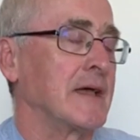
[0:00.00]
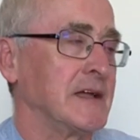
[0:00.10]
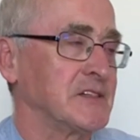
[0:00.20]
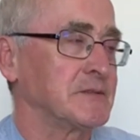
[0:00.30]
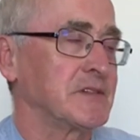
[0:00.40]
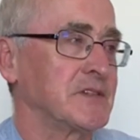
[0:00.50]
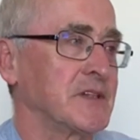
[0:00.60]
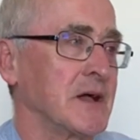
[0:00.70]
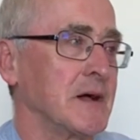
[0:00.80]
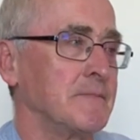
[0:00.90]

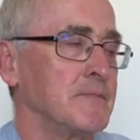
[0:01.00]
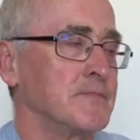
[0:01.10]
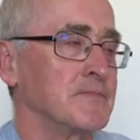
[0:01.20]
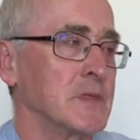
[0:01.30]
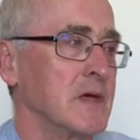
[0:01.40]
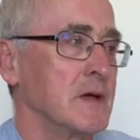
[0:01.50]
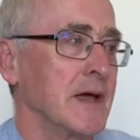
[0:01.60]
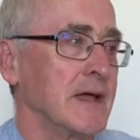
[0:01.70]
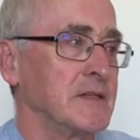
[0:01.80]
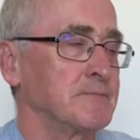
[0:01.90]

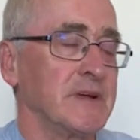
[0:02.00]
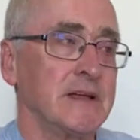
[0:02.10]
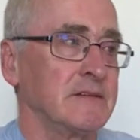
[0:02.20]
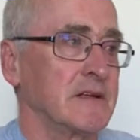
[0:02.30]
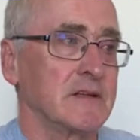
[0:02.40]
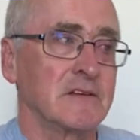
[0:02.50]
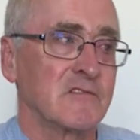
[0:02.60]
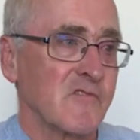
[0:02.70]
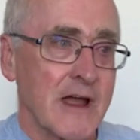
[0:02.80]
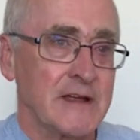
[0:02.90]
It's been
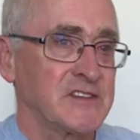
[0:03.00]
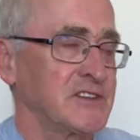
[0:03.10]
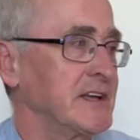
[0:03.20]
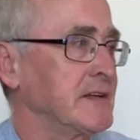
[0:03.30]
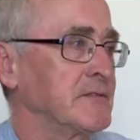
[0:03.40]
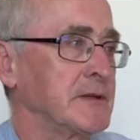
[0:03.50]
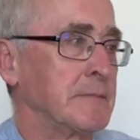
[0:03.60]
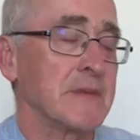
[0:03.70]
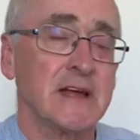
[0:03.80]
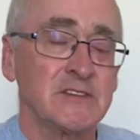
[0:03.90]
great seeing the
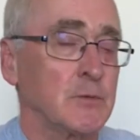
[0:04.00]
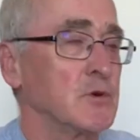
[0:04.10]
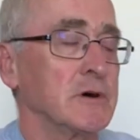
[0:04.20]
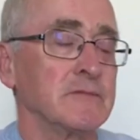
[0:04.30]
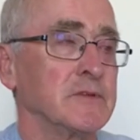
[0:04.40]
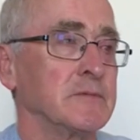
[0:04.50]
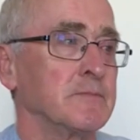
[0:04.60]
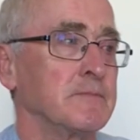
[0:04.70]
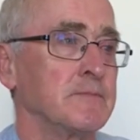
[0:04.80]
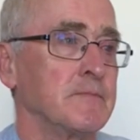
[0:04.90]
amazing work that
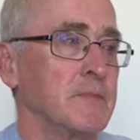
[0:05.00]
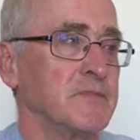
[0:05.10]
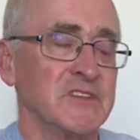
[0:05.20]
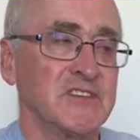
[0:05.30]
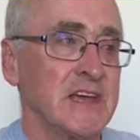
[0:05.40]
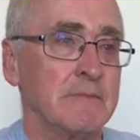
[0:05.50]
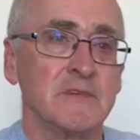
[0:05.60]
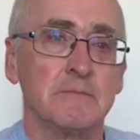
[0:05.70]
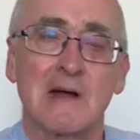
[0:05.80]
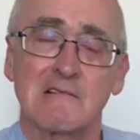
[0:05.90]
the team
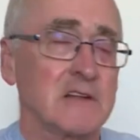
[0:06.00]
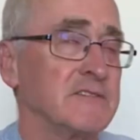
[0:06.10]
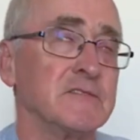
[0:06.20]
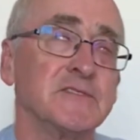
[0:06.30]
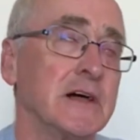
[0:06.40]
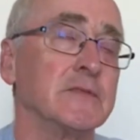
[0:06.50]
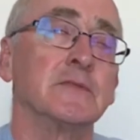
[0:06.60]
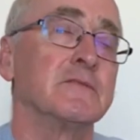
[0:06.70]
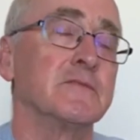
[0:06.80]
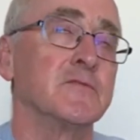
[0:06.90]
at Barrowcliff have done
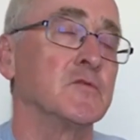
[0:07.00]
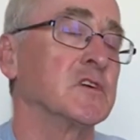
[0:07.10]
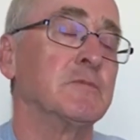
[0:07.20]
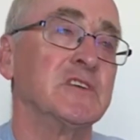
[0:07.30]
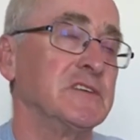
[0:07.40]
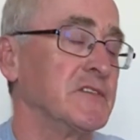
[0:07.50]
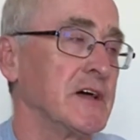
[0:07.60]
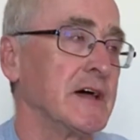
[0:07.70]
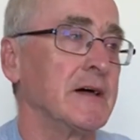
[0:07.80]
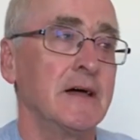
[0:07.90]
for the community
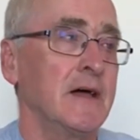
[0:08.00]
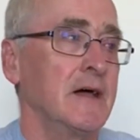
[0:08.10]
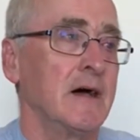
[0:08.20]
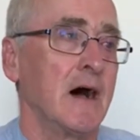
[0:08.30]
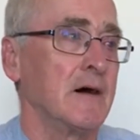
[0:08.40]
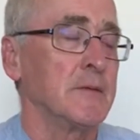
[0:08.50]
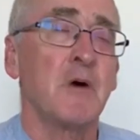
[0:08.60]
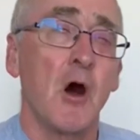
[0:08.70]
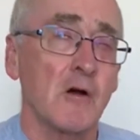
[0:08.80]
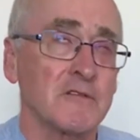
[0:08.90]
there. The
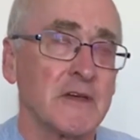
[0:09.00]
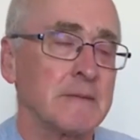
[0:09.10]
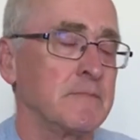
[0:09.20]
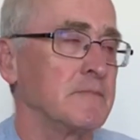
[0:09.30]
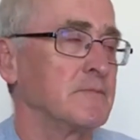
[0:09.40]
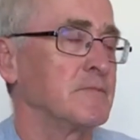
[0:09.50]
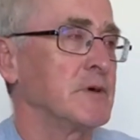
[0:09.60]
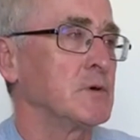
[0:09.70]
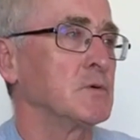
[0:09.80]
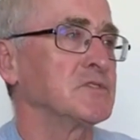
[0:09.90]
park that they
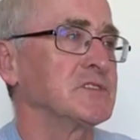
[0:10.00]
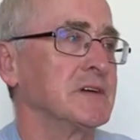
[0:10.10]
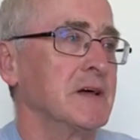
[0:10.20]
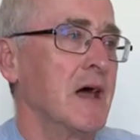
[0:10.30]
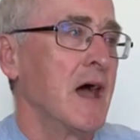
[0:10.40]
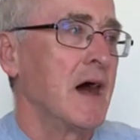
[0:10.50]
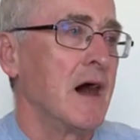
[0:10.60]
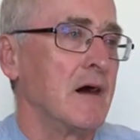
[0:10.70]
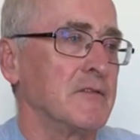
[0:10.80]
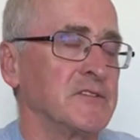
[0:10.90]
built,
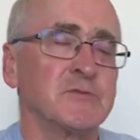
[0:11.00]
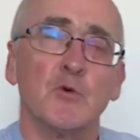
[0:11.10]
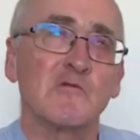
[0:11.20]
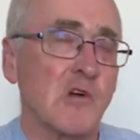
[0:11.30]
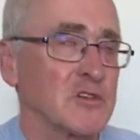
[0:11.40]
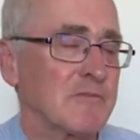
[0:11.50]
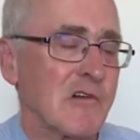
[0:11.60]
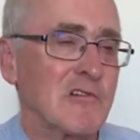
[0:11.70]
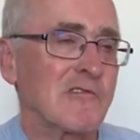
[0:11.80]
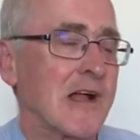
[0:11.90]
the small grants
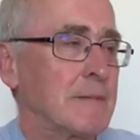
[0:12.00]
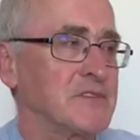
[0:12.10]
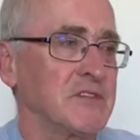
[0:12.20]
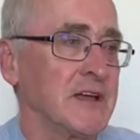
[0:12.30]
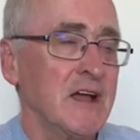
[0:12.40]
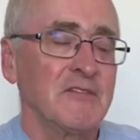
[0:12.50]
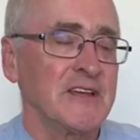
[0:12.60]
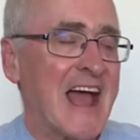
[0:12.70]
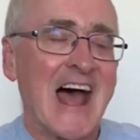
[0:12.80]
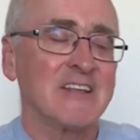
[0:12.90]
programs,
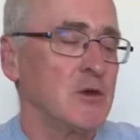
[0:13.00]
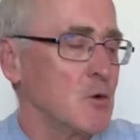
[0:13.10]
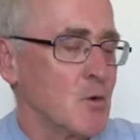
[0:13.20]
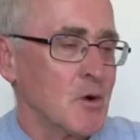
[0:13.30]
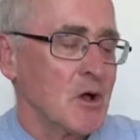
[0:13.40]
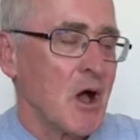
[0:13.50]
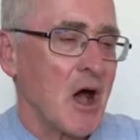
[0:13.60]
the annual